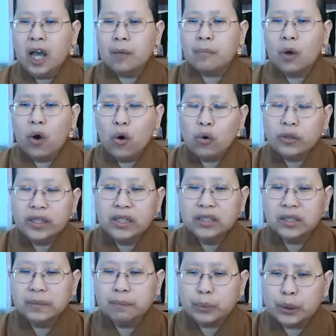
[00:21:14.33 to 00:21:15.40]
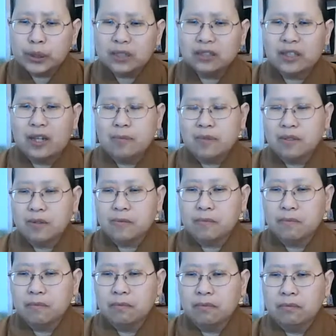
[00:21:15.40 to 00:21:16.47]
Upholding the precepts
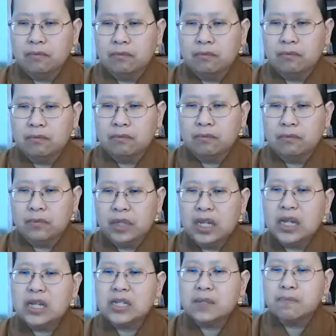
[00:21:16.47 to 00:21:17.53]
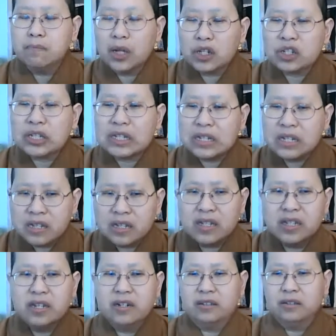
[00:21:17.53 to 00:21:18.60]
is much
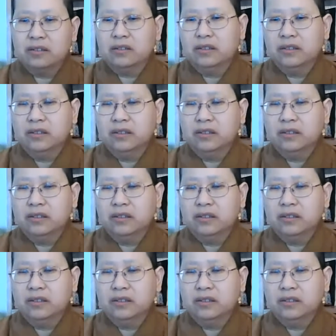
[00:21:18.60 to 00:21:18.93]
easier